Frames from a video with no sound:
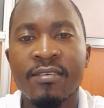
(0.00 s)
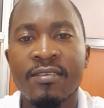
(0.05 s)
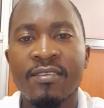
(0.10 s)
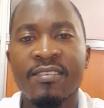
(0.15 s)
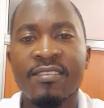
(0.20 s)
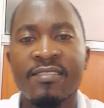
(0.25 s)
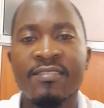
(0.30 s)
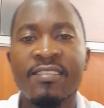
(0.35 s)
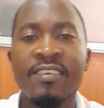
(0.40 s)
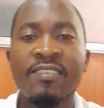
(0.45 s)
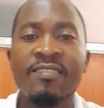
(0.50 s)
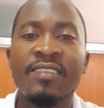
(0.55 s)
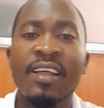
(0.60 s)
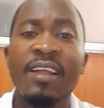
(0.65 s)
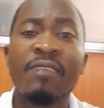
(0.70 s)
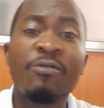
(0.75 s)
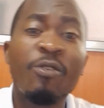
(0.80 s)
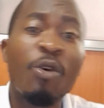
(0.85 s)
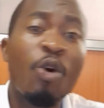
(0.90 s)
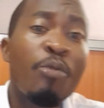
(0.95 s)
C stands
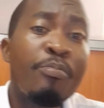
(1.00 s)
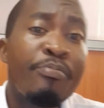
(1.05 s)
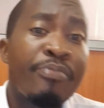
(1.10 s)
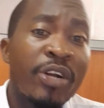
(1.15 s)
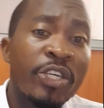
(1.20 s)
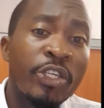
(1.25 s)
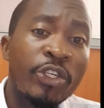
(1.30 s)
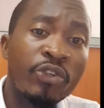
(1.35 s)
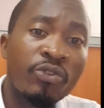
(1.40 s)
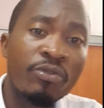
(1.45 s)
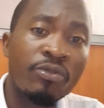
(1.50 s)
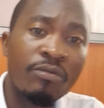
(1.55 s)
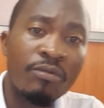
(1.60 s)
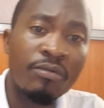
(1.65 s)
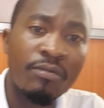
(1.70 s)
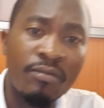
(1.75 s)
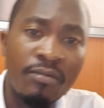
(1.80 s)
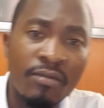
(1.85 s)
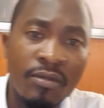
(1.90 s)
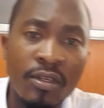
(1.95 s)
for compression.
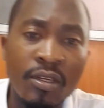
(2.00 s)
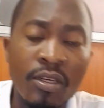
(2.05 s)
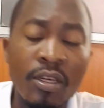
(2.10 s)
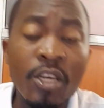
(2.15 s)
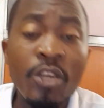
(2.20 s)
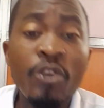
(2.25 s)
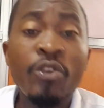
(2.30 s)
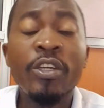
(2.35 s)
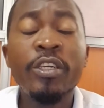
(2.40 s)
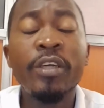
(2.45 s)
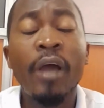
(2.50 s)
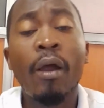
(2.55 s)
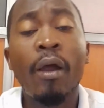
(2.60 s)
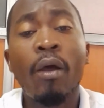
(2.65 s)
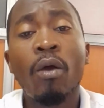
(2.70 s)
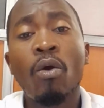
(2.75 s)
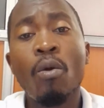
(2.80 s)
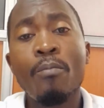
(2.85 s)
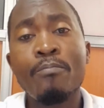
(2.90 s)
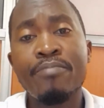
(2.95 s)
You need to
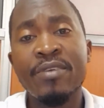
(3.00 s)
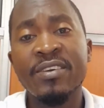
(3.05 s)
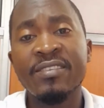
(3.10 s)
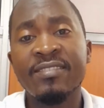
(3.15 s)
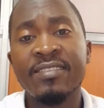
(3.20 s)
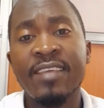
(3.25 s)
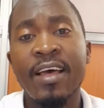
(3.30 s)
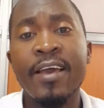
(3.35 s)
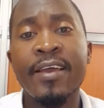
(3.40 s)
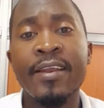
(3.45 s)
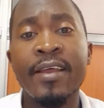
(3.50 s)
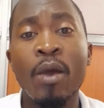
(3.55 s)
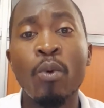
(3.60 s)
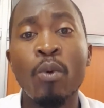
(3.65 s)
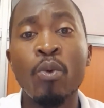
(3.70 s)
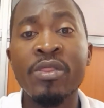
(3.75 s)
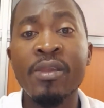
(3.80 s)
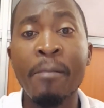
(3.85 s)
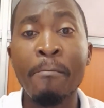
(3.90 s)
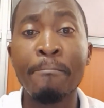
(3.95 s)
compress the area
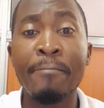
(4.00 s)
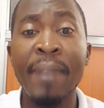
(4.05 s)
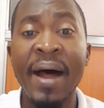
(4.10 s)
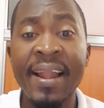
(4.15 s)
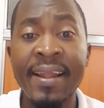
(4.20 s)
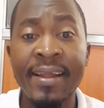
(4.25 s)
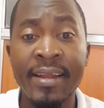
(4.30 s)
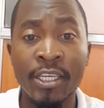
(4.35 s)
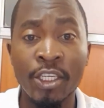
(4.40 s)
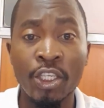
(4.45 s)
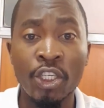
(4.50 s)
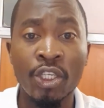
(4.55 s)
with a bandage.